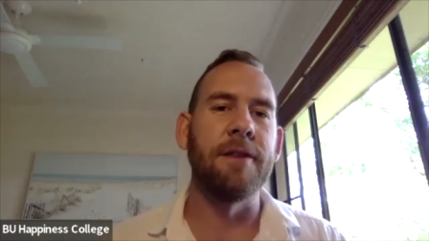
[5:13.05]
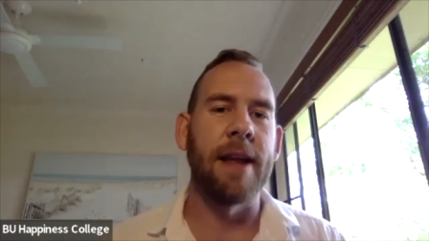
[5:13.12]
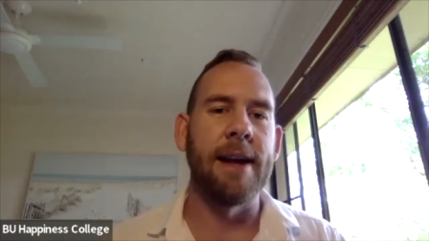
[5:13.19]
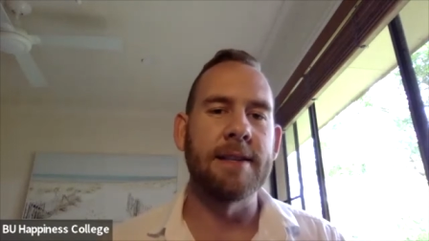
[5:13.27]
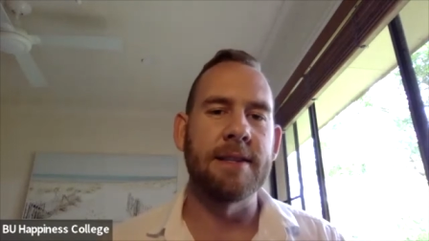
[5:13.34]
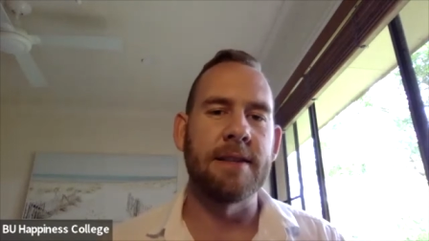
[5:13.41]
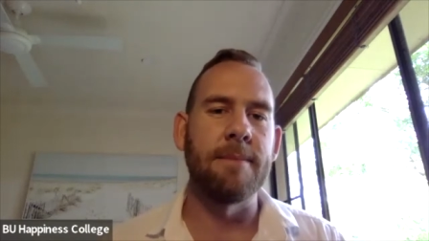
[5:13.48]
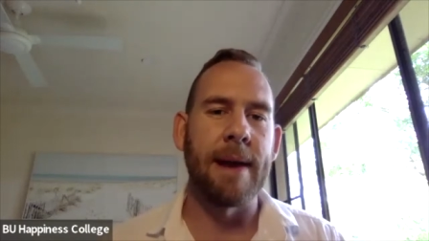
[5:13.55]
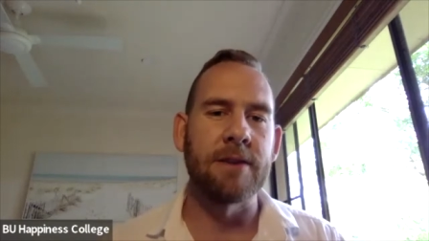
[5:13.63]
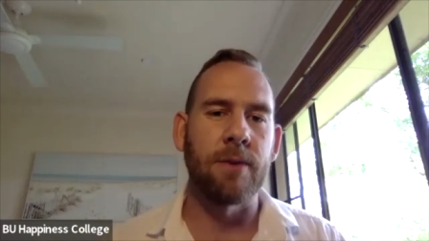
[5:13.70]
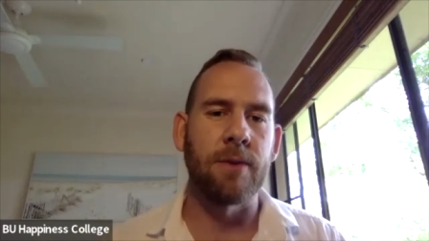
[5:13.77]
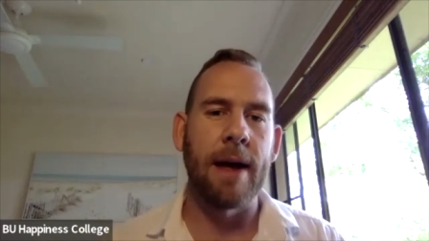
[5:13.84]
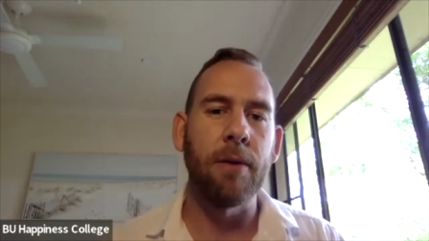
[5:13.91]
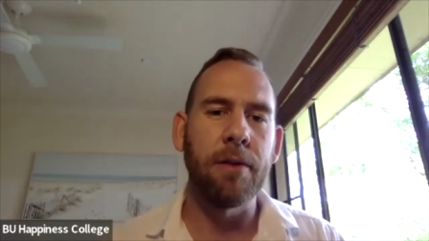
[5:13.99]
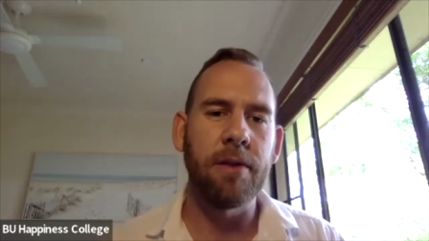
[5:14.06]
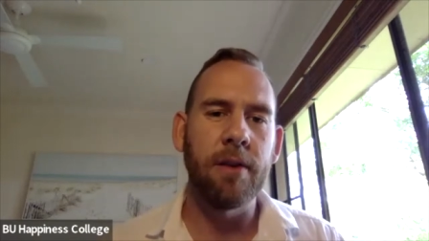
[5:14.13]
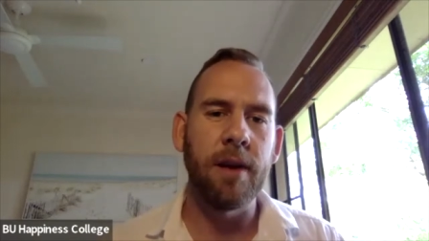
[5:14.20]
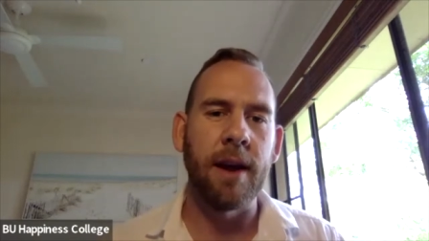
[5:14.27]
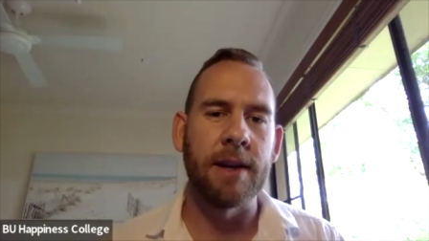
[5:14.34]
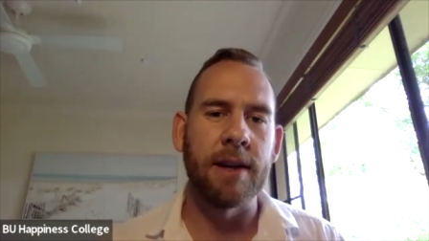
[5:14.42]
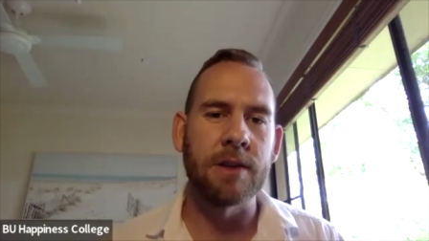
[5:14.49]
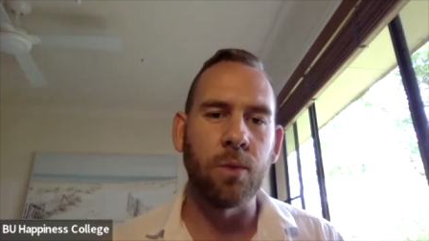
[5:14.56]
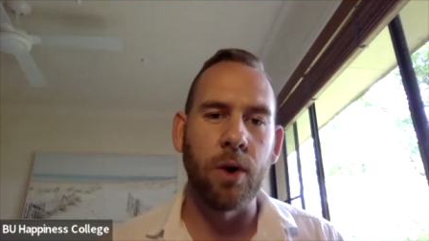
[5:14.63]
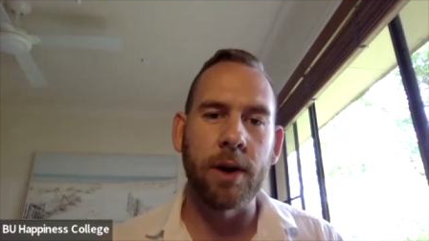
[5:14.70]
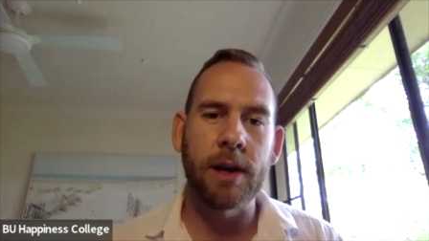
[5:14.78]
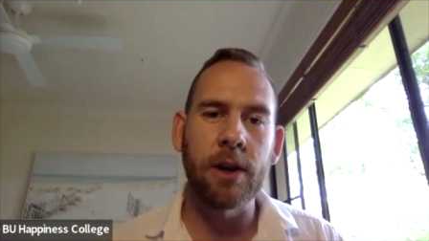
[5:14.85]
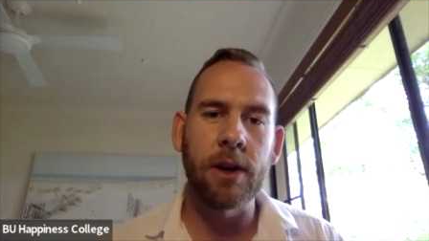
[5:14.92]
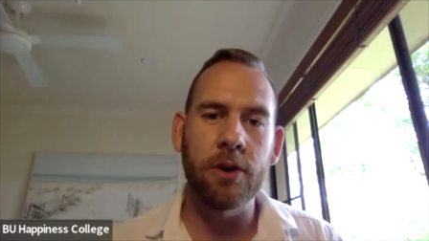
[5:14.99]
lens to mental health and to
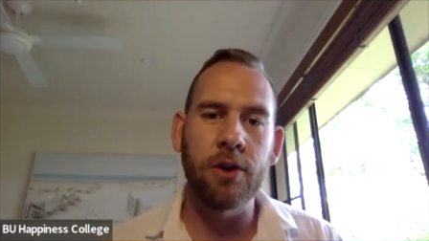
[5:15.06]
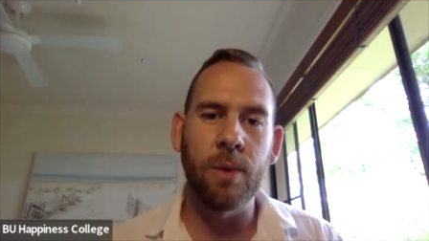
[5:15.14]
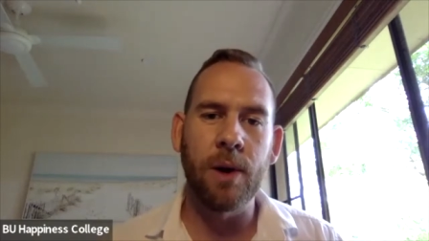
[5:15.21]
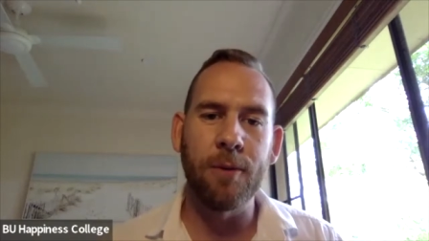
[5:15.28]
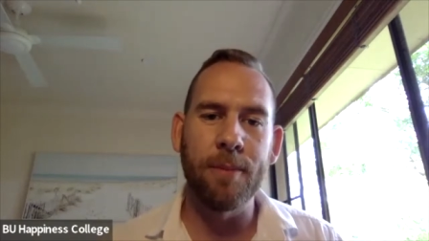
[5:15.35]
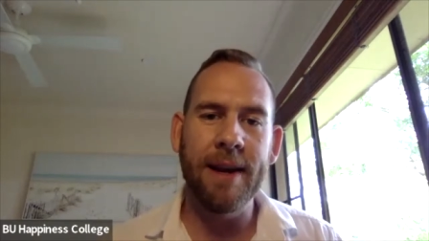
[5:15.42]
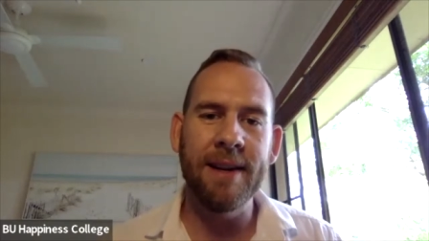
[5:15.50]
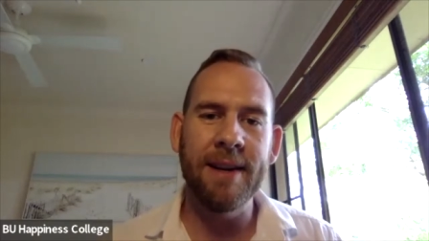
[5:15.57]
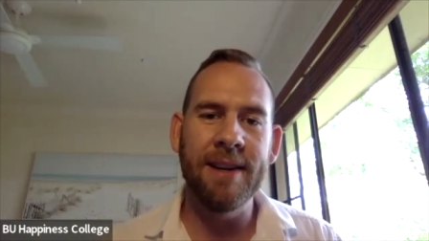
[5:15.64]
working on your well-being.